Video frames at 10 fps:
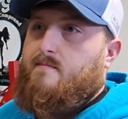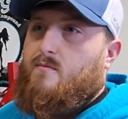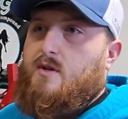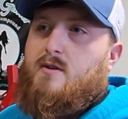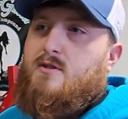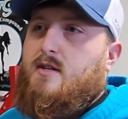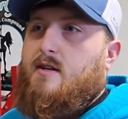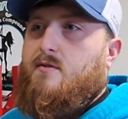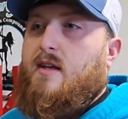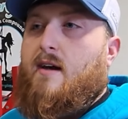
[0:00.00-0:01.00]
We knew she
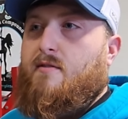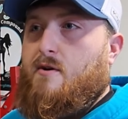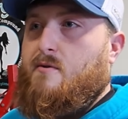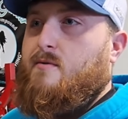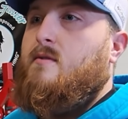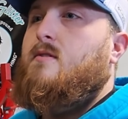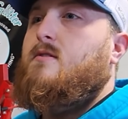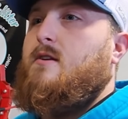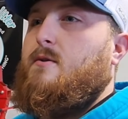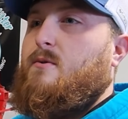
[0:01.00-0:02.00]
didn't really have long,
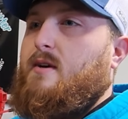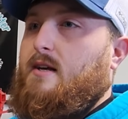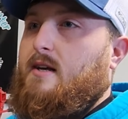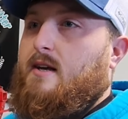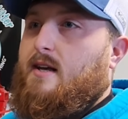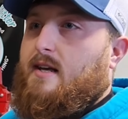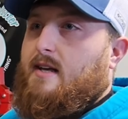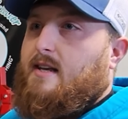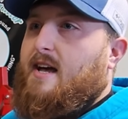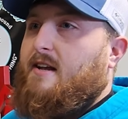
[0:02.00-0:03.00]
so we
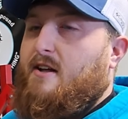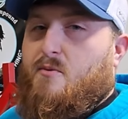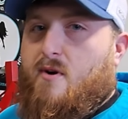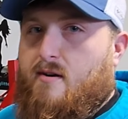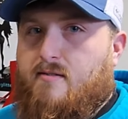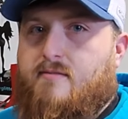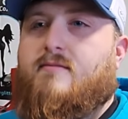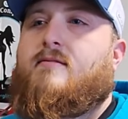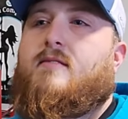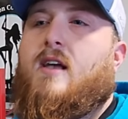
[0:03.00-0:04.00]
kind of got to work.
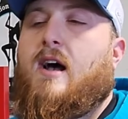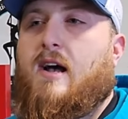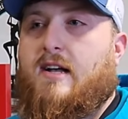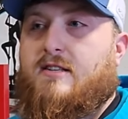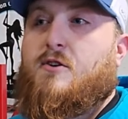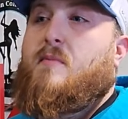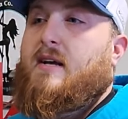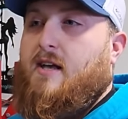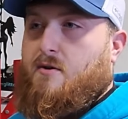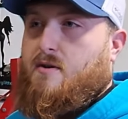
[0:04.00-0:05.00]
I sold my
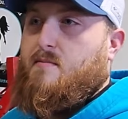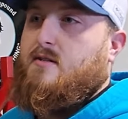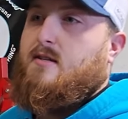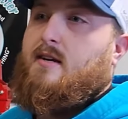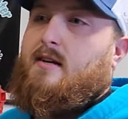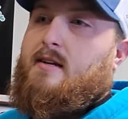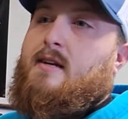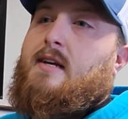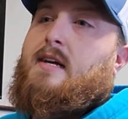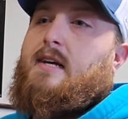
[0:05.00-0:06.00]
Coyote Mustang
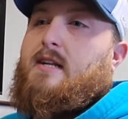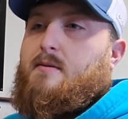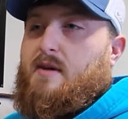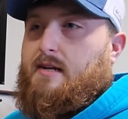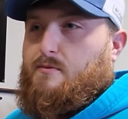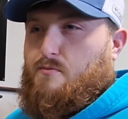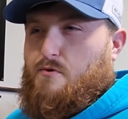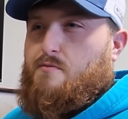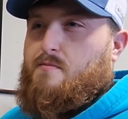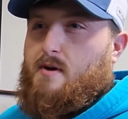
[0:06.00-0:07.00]
to make
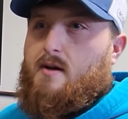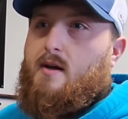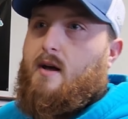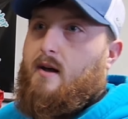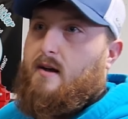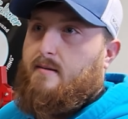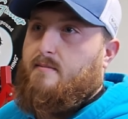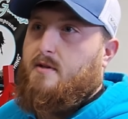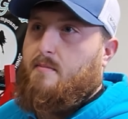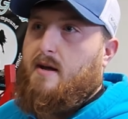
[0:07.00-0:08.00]
room to
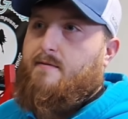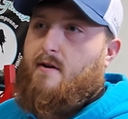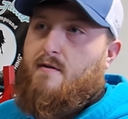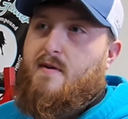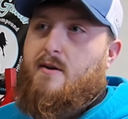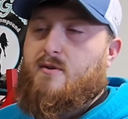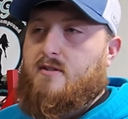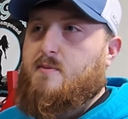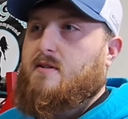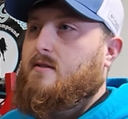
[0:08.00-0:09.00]
pay for her final
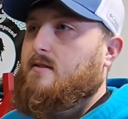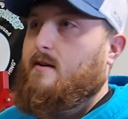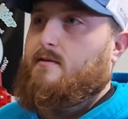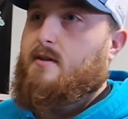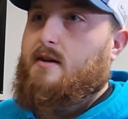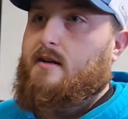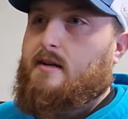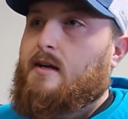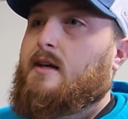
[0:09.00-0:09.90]
expenses and everything.